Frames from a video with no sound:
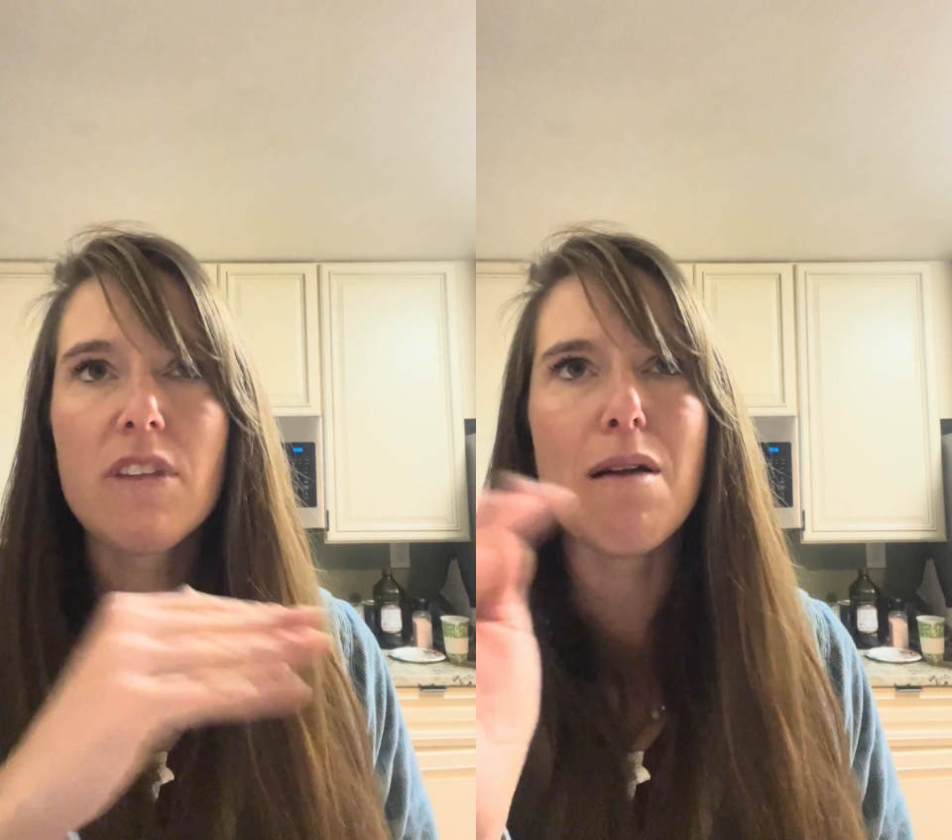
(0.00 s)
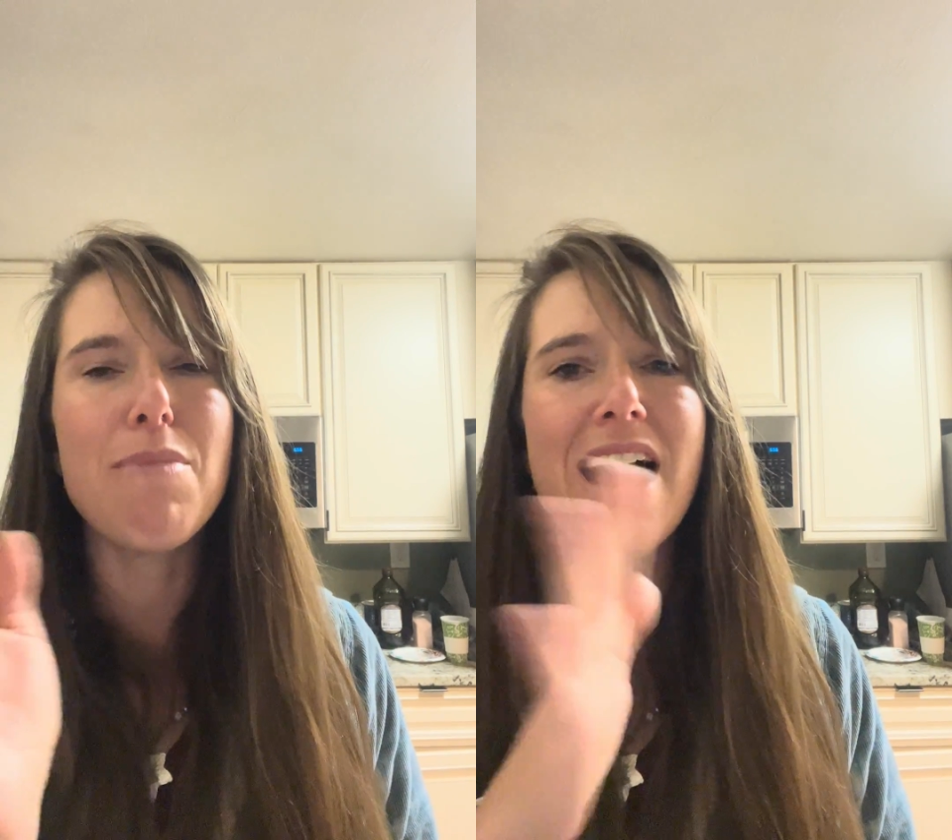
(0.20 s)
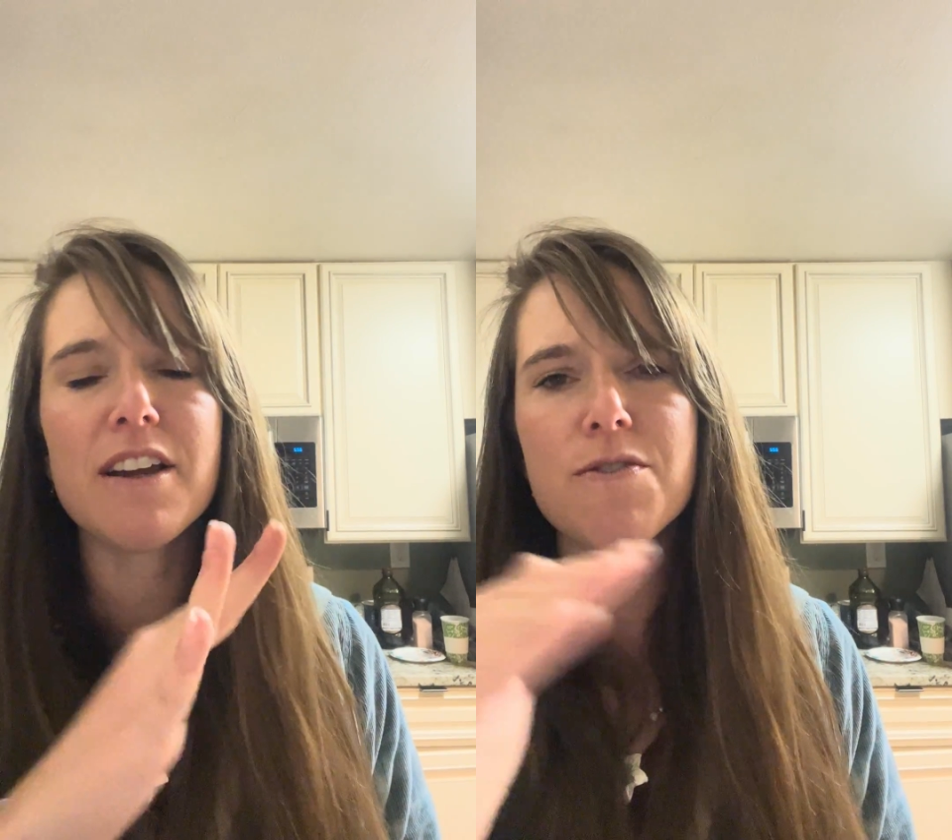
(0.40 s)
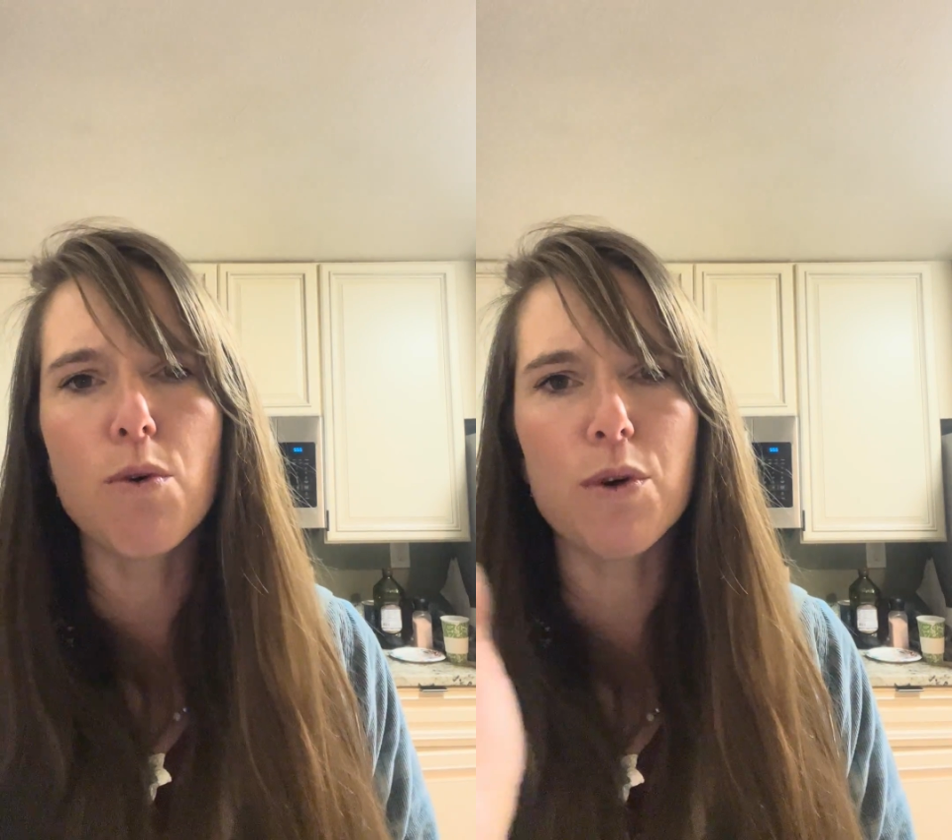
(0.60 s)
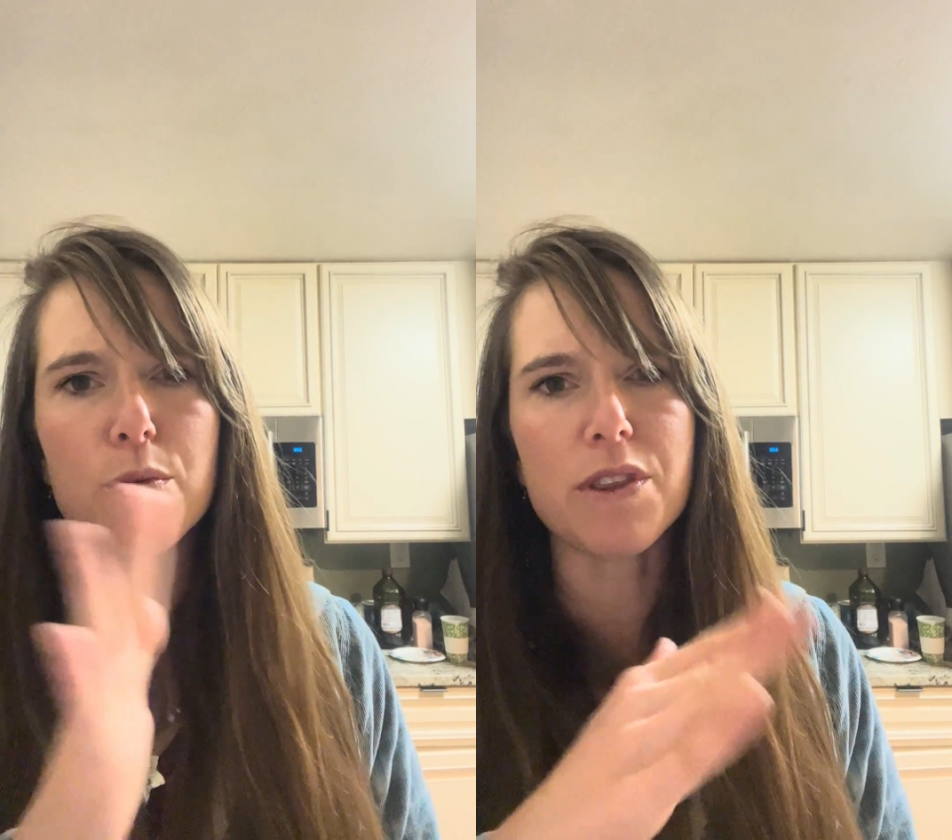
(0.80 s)
back and
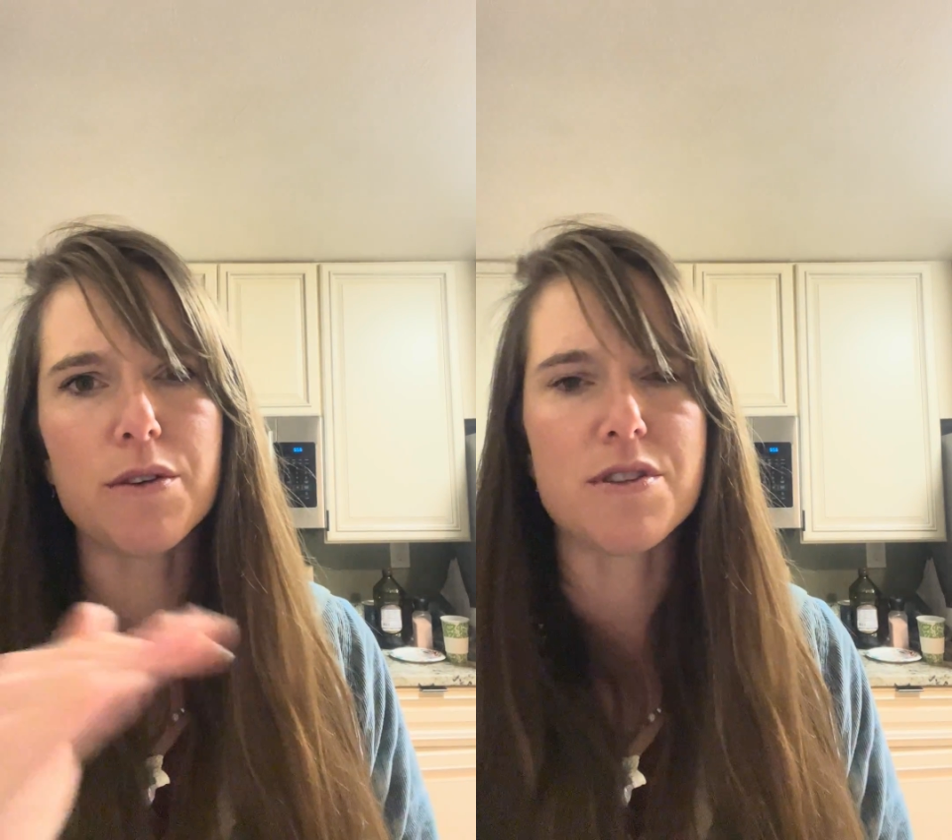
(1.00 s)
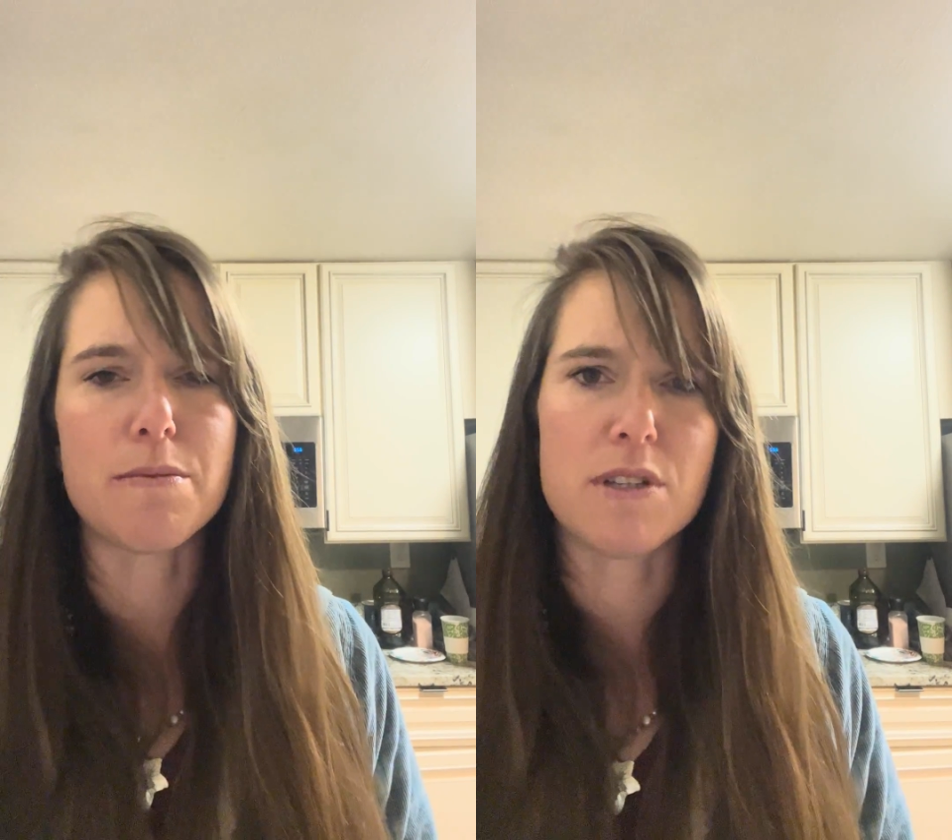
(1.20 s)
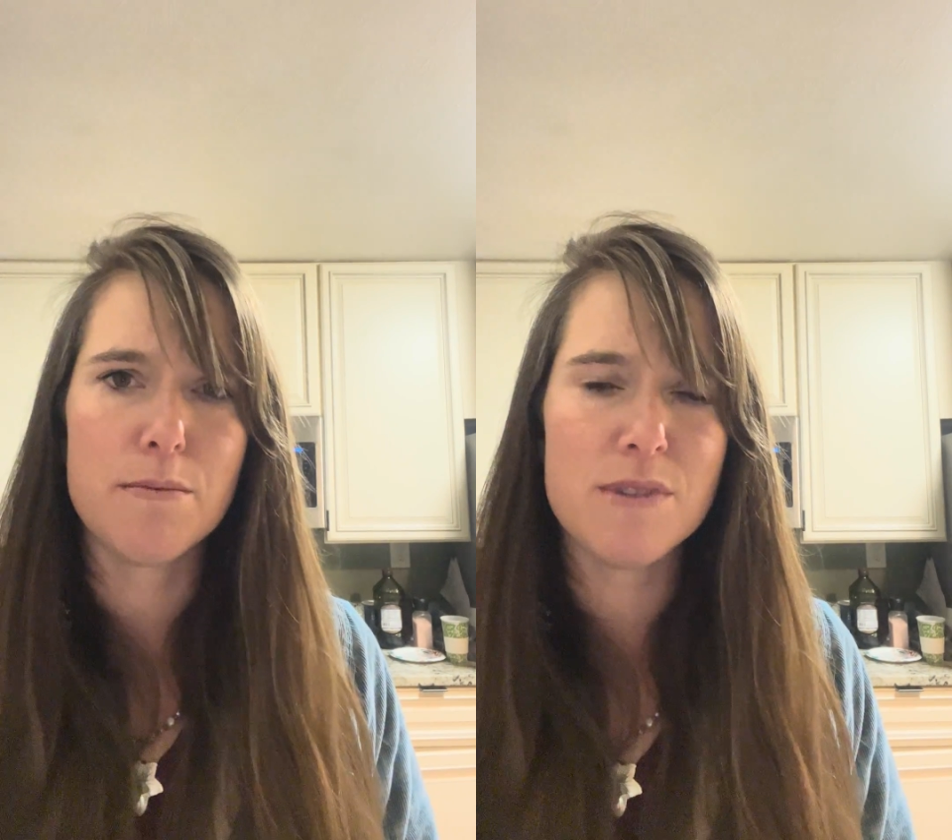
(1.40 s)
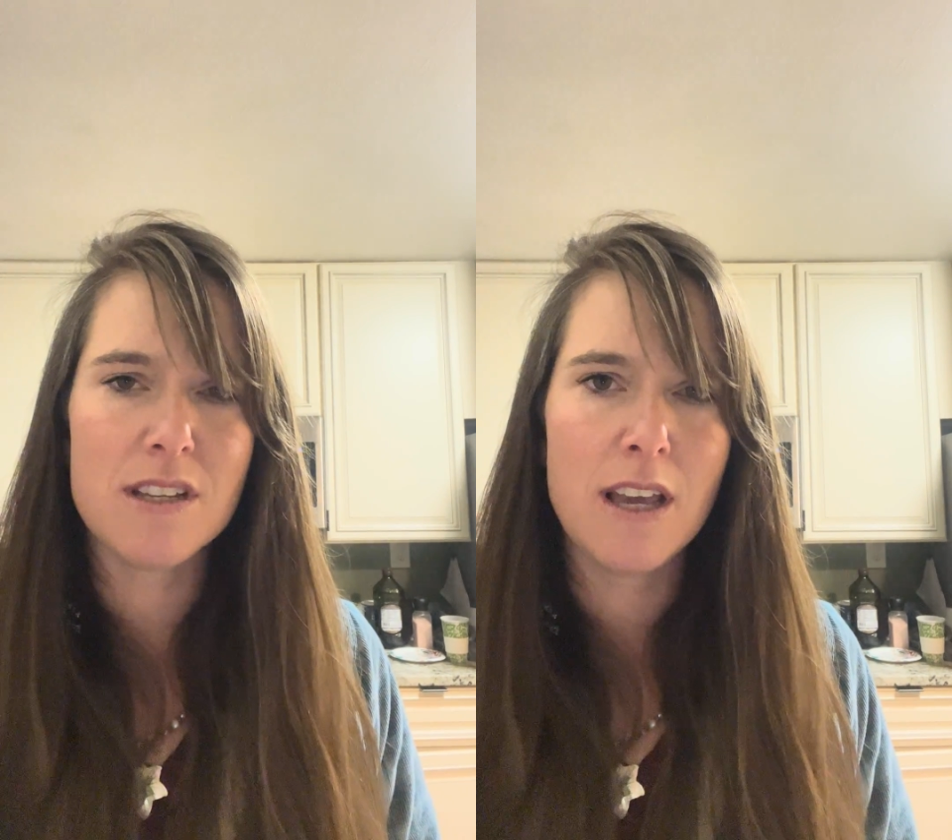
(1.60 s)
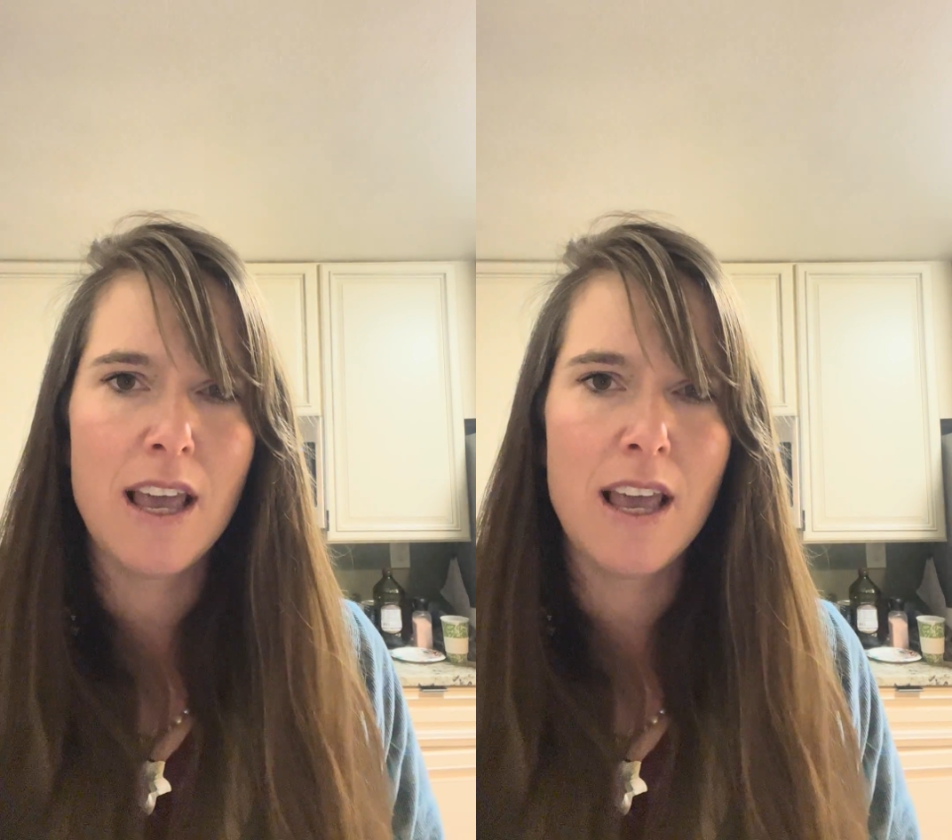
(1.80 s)
forth with your symptoms